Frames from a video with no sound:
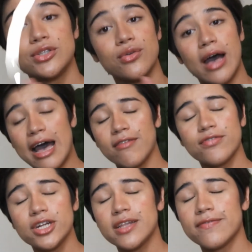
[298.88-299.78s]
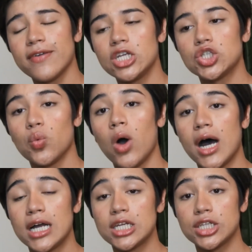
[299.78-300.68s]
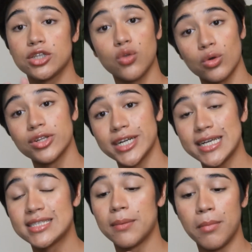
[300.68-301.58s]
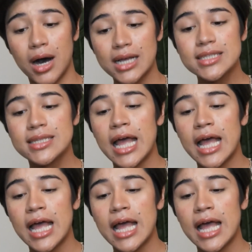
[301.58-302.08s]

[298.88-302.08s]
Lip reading: So after the face wash, toner is a must.